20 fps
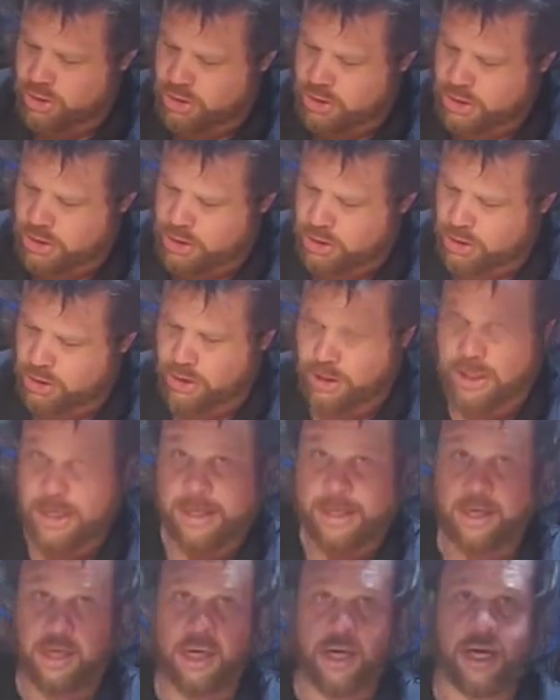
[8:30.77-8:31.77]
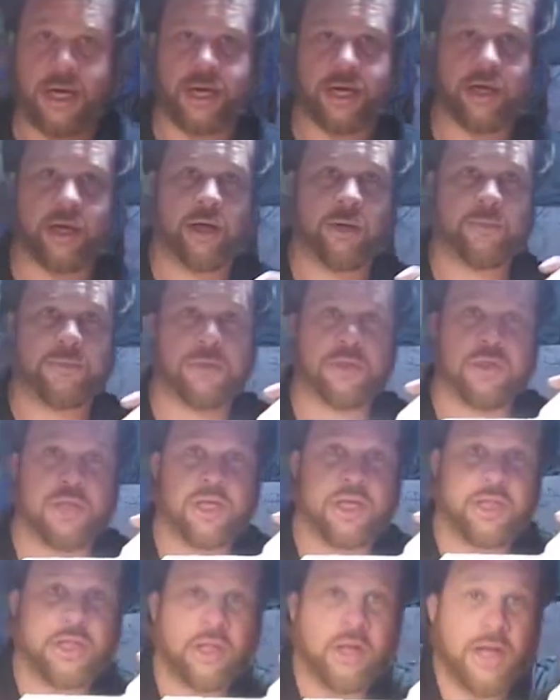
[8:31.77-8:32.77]
see the line line up,
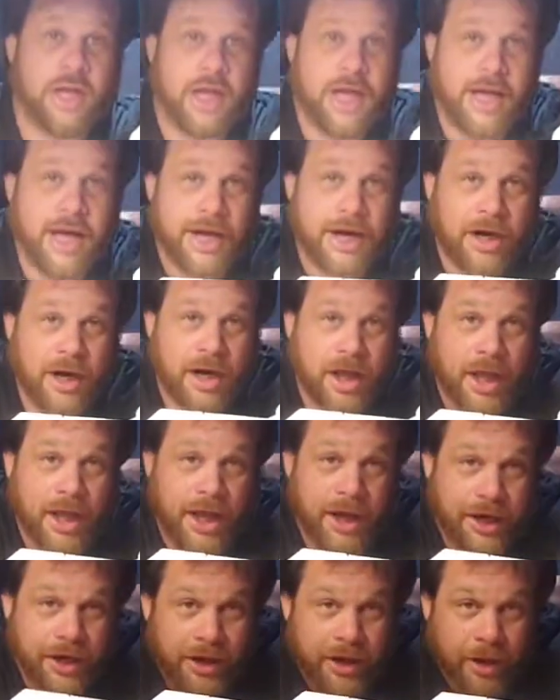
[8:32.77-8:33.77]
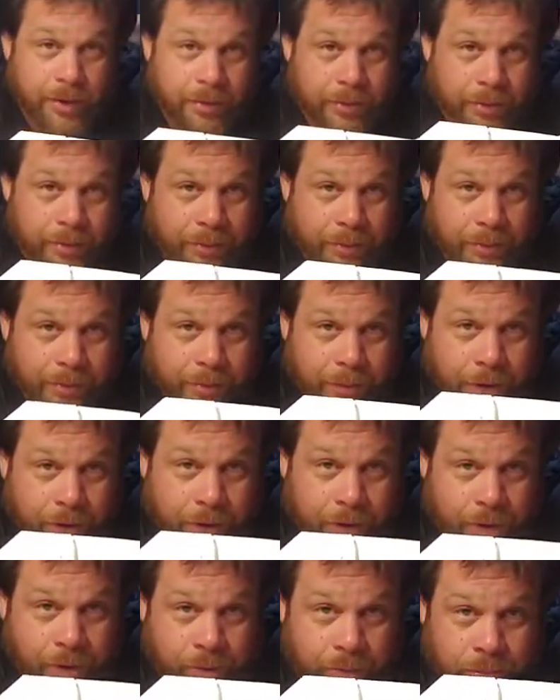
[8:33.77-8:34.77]
see the line line up,
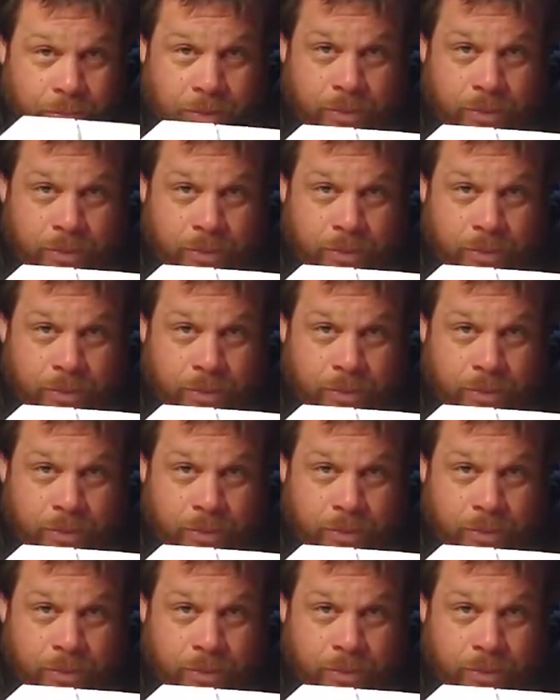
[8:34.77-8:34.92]
boom.